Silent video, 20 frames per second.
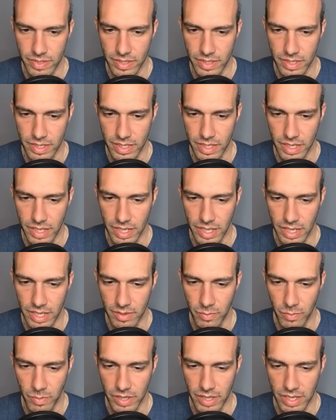Get hit
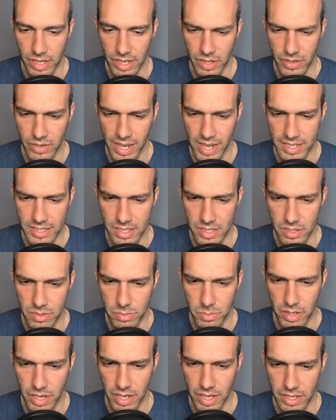with another Acid
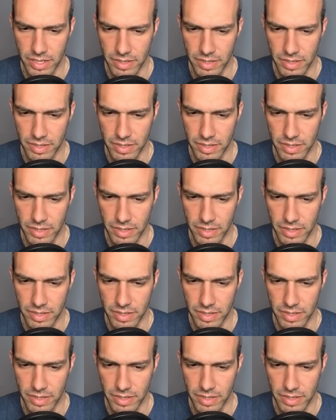Spray.